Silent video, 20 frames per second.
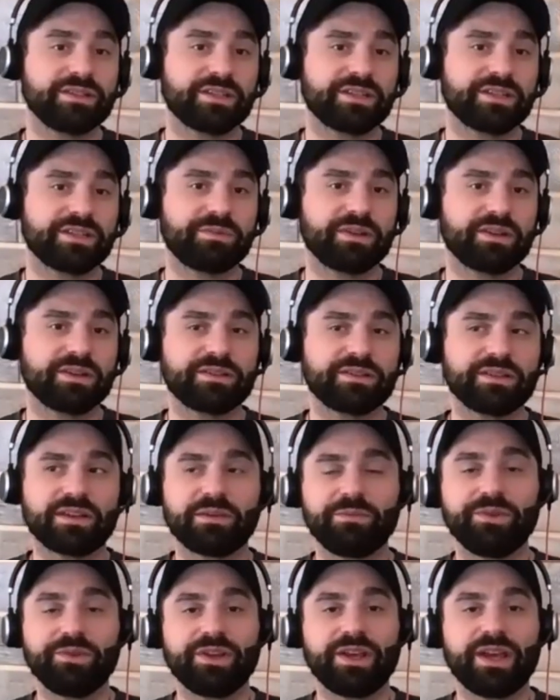it's because the
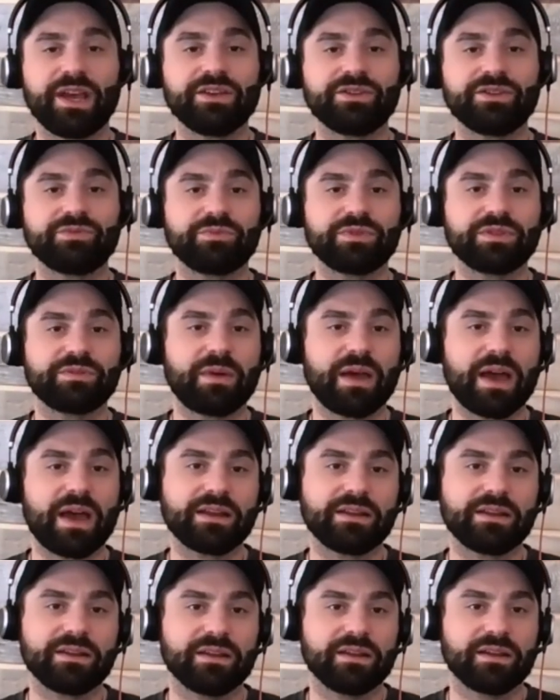communication was bad.